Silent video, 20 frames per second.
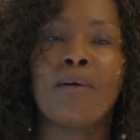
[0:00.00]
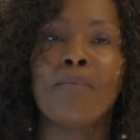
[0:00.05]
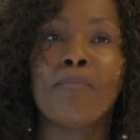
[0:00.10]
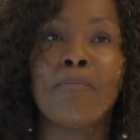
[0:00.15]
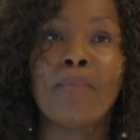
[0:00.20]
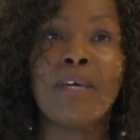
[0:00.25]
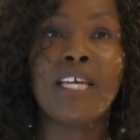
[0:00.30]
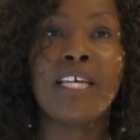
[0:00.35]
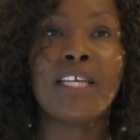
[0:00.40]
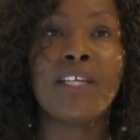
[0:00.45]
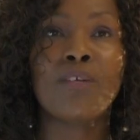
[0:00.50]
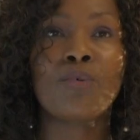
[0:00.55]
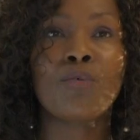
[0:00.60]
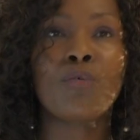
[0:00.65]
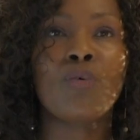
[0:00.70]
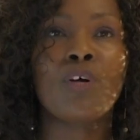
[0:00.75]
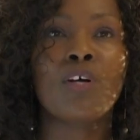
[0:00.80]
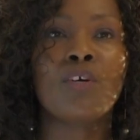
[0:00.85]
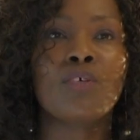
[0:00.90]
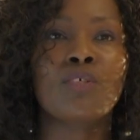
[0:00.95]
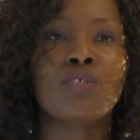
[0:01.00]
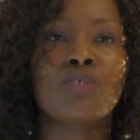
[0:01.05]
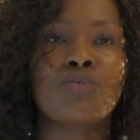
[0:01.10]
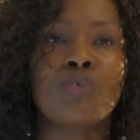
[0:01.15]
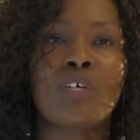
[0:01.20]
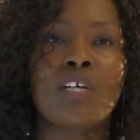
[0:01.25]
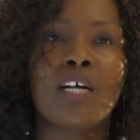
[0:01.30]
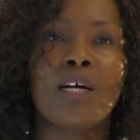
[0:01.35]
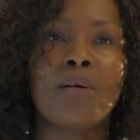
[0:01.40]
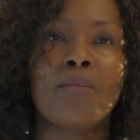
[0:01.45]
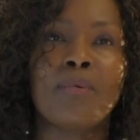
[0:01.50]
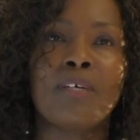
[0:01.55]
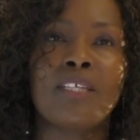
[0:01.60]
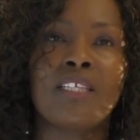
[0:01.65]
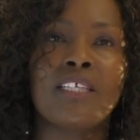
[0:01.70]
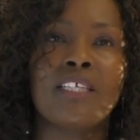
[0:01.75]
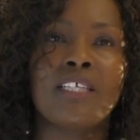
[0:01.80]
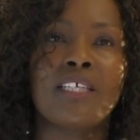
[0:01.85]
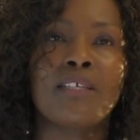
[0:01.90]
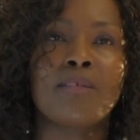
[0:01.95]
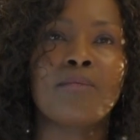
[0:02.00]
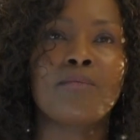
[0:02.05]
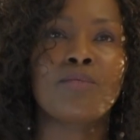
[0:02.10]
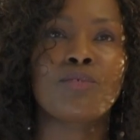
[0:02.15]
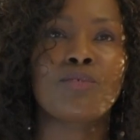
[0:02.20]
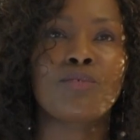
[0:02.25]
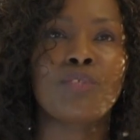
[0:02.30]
men who are going to accompany him